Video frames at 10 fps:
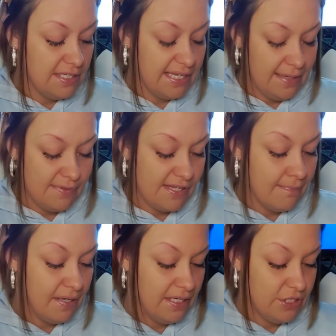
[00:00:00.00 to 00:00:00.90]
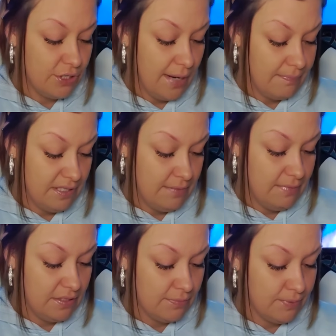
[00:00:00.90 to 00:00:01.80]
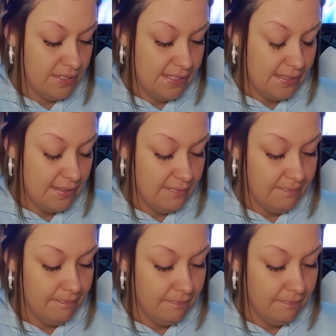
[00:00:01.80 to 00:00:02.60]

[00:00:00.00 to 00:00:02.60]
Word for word: to keep somebody trapped in a mental prison.